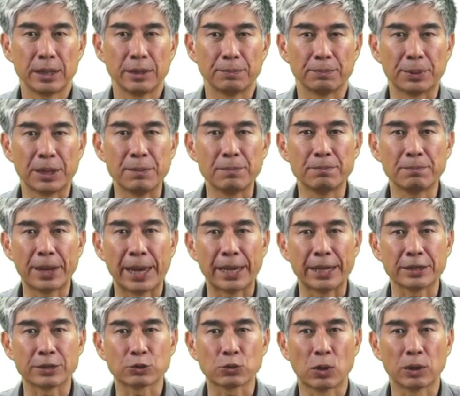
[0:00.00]

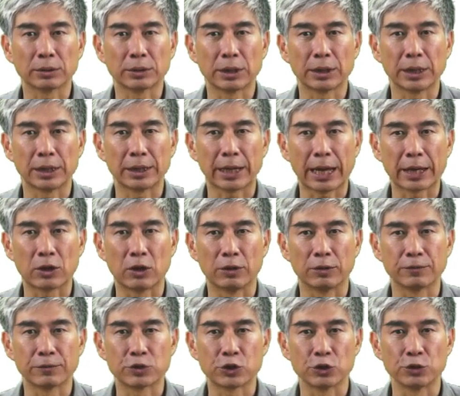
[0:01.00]
BIM-based quantity
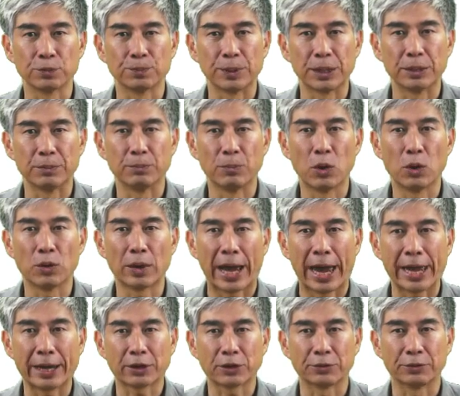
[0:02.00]
takeoff should be more
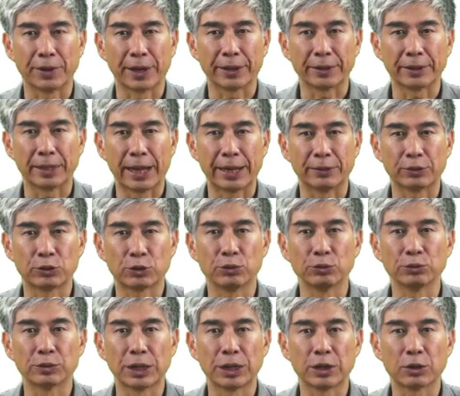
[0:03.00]
accurate than
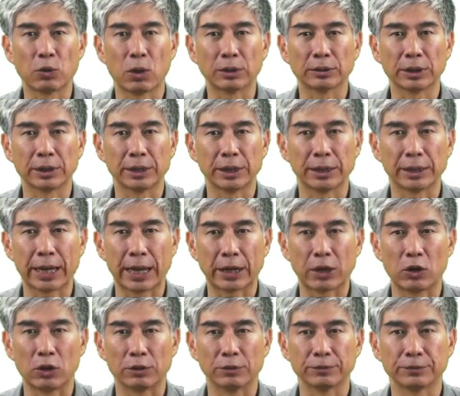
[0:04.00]
2D quantity
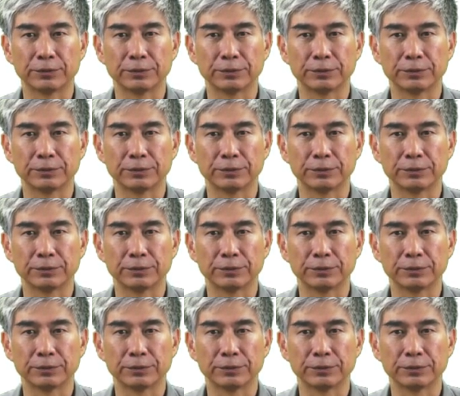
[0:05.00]
takeoff.